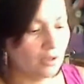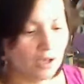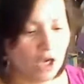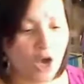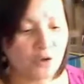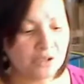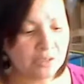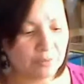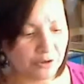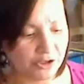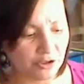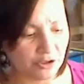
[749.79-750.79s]
host
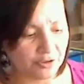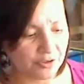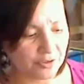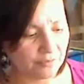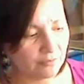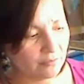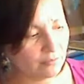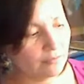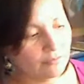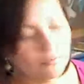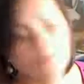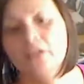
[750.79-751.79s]
brochures
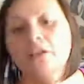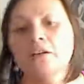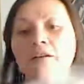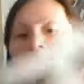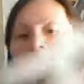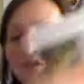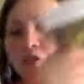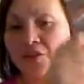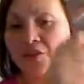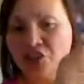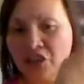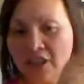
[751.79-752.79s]
so that she